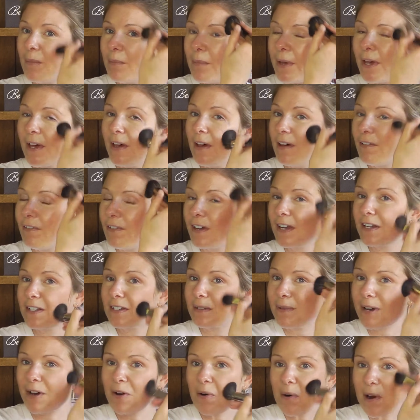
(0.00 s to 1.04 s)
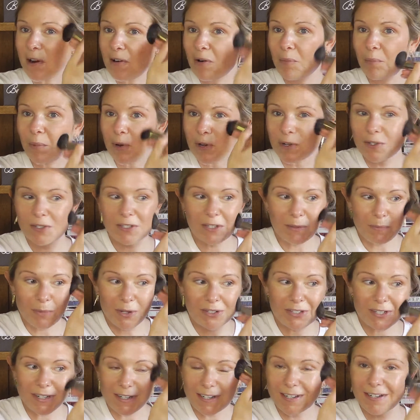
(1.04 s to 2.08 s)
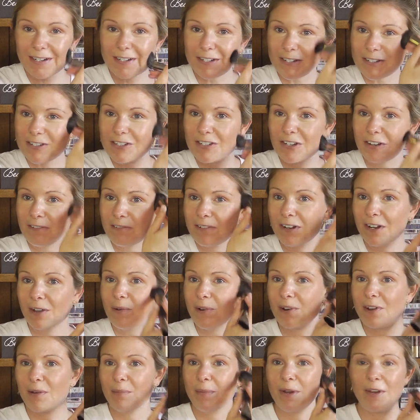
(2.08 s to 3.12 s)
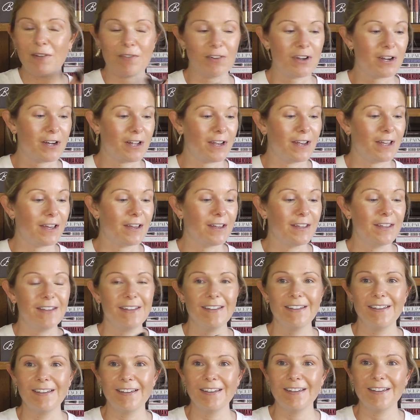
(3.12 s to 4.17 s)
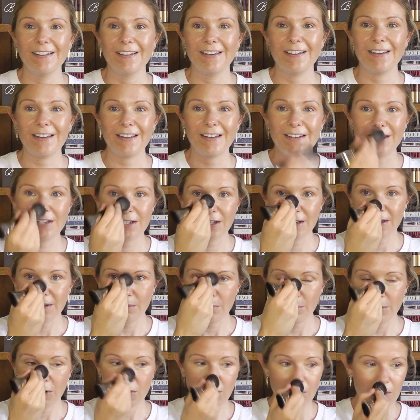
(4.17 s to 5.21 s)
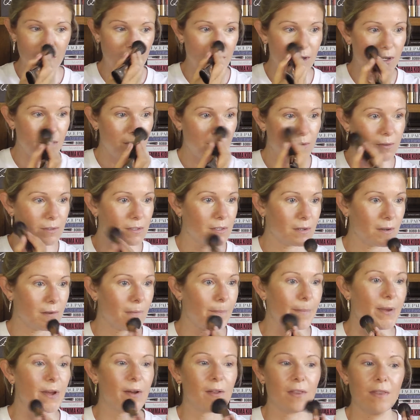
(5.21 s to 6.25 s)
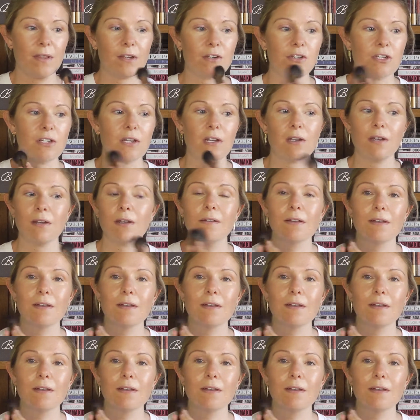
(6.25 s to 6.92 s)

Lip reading: perfect about where I'm putting it, I just generally want a bit of colour. And a bit on the nose, a bit on the chin.